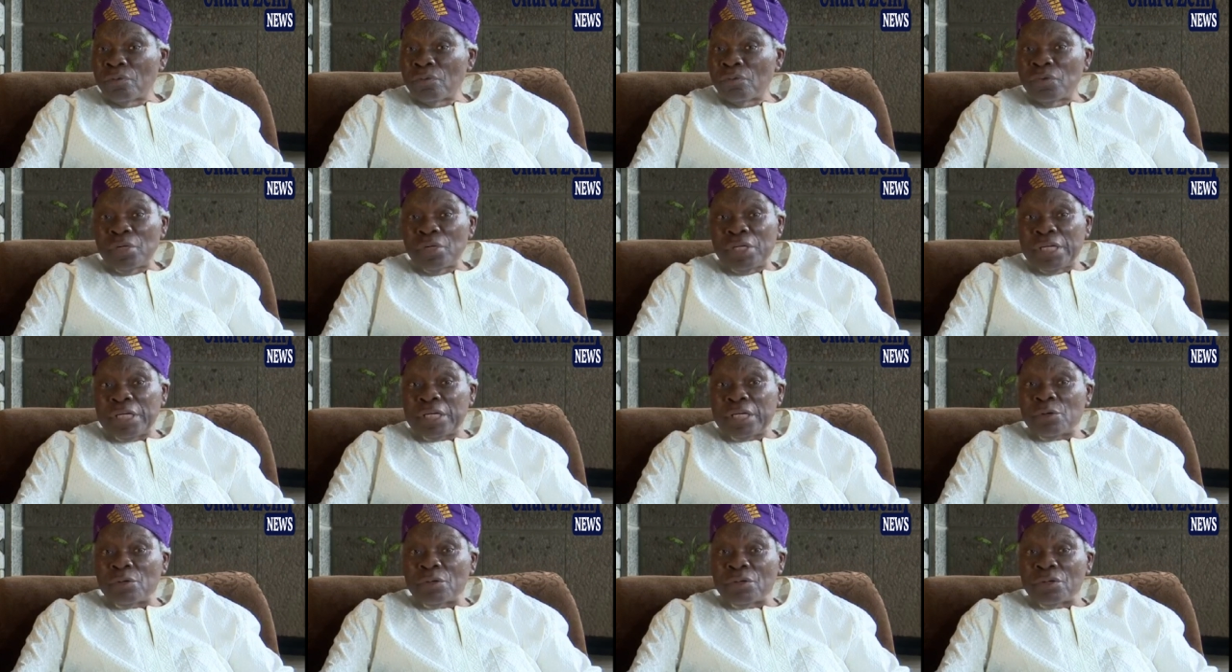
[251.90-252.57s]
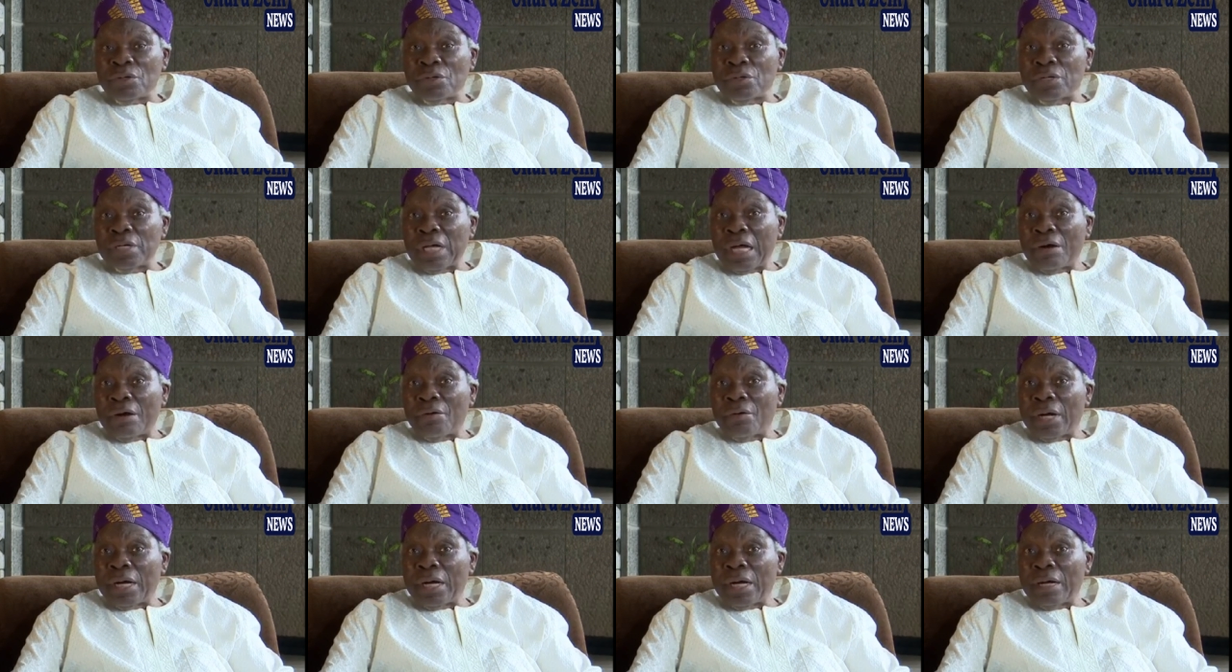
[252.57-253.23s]
We,
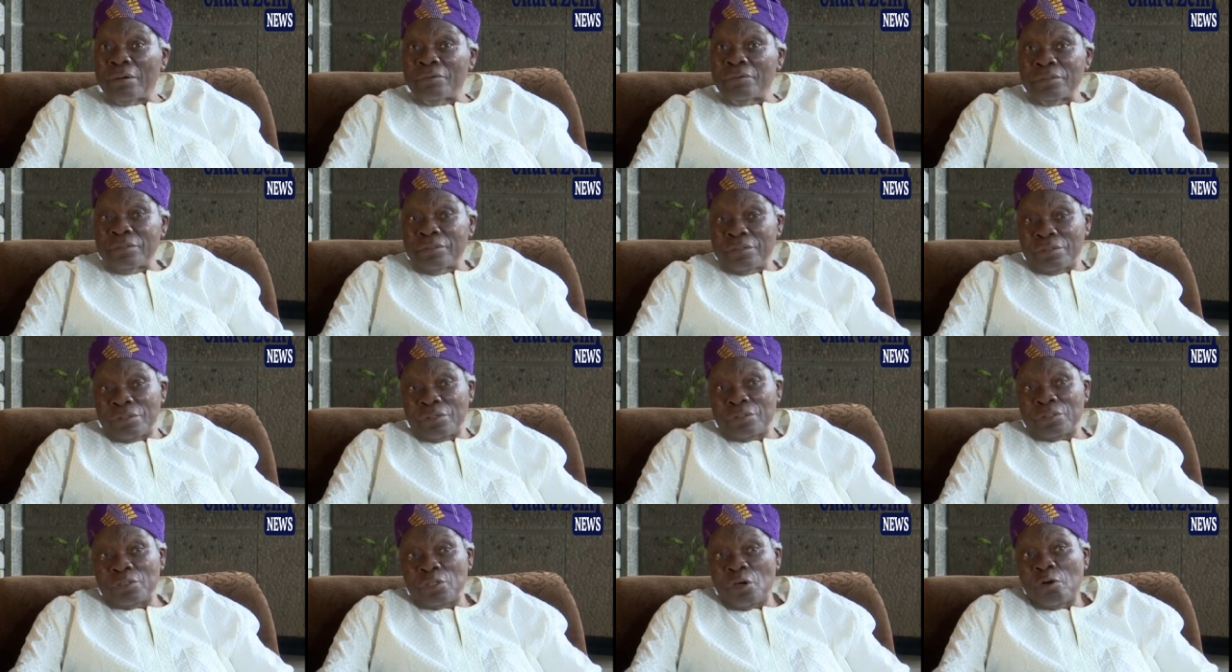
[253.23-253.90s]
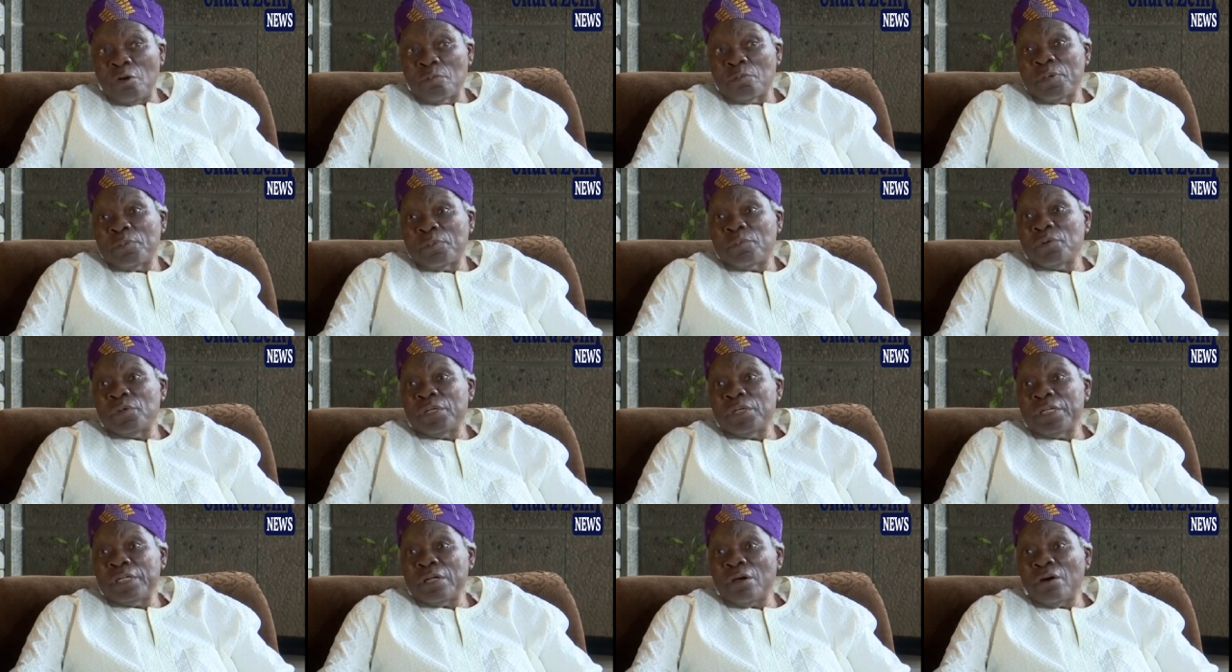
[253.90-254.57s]
our you know, young
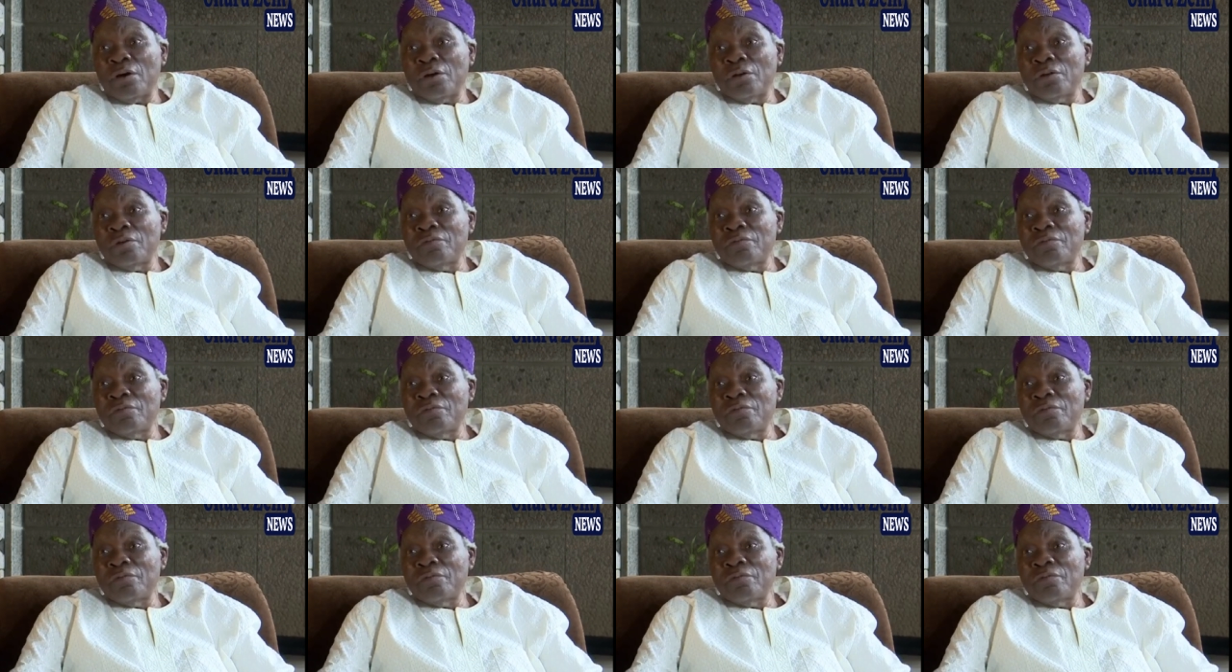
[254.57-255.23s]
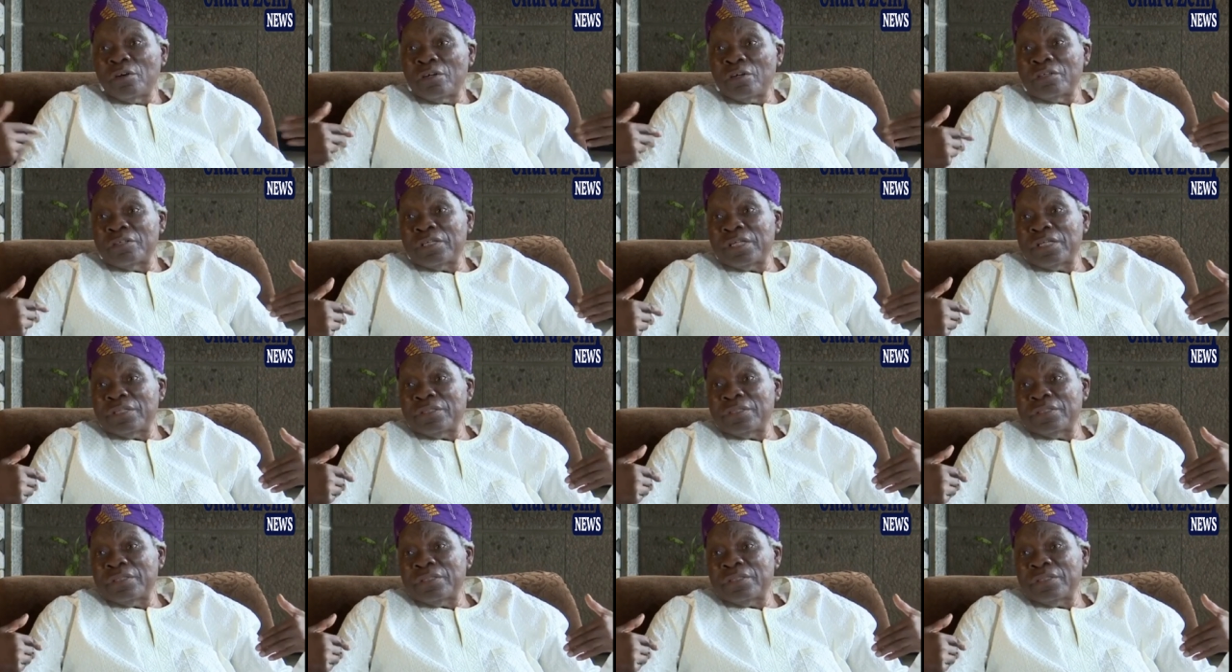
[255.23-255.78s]
people all over the world